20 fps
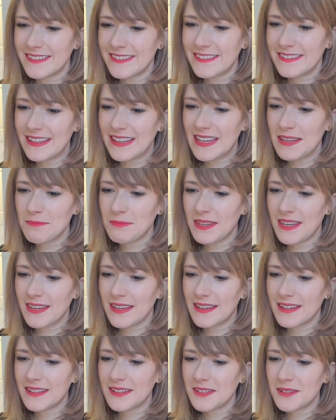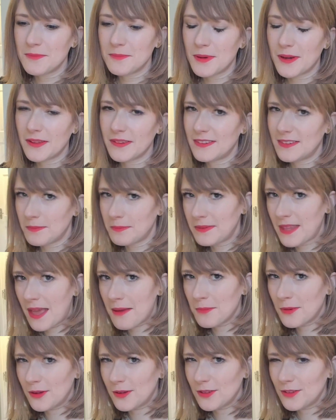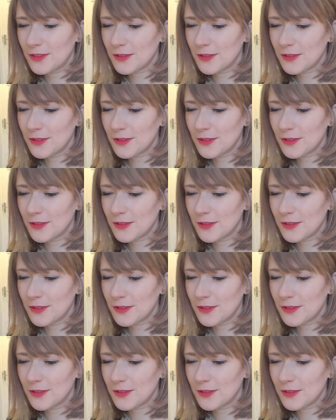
same year but September,